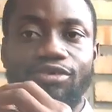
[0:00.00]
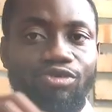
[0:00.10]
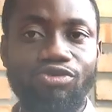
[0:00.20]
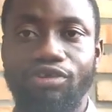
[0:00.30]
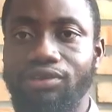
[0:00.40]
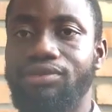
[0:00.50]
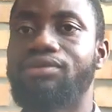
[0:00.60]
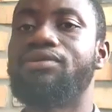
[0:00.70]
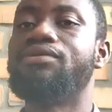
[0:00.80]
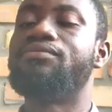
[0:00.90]
not
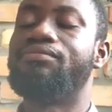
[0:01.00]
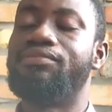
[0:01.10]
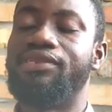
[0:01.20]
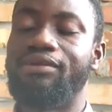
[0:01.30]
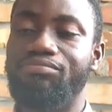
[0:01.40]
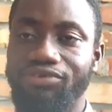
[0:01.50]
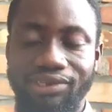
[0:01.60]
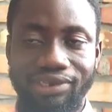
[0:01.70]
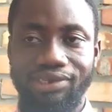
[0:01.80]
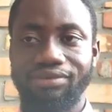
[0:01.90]
the
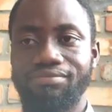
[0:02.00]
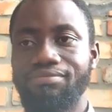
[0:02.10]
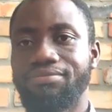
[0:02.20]
British.